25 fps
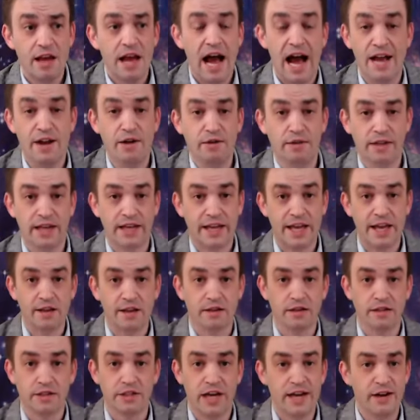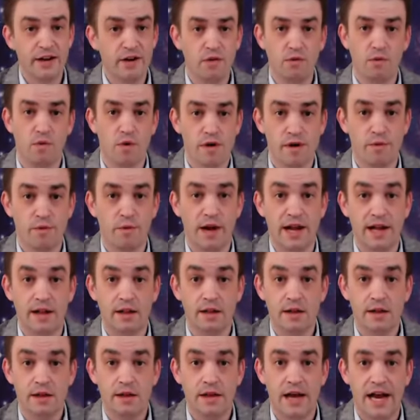I don't like English. I don't word
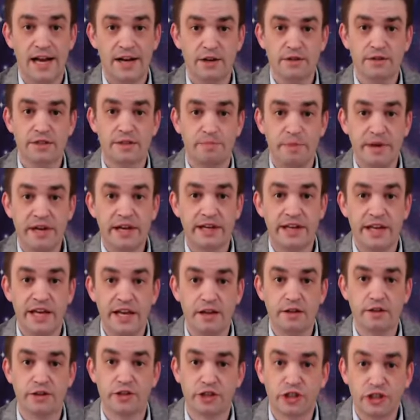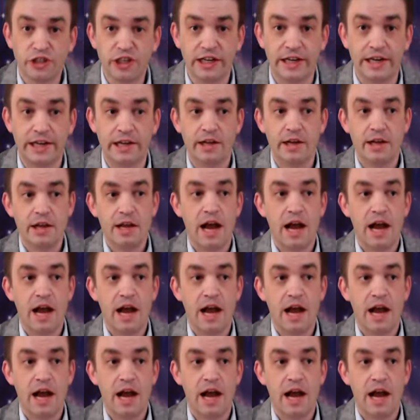well. I don't speak it English good.